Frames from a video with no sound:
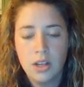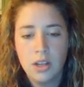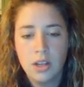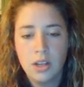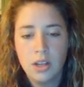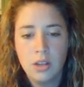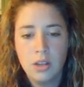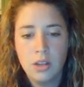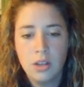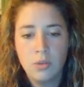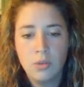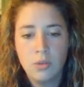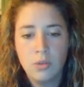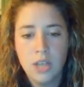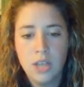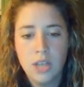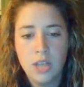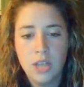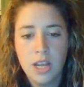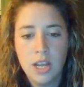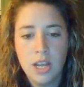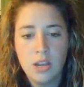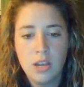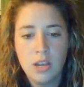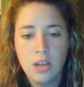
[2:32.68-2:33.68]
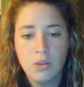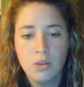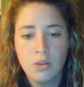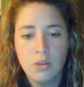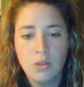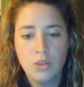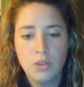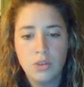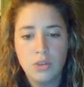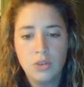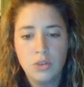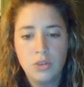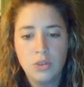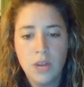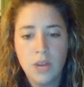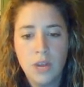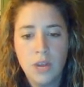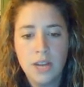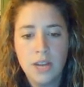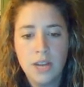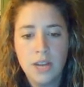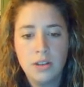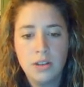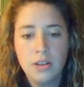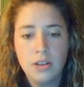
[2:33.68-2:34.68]
it will take you
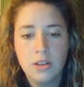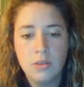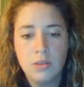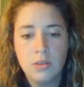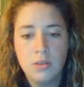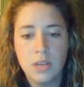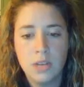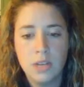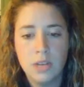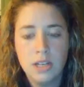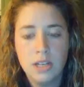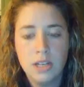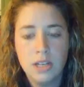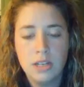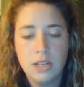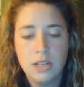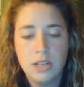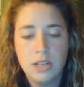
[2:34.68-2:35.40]
straight to it.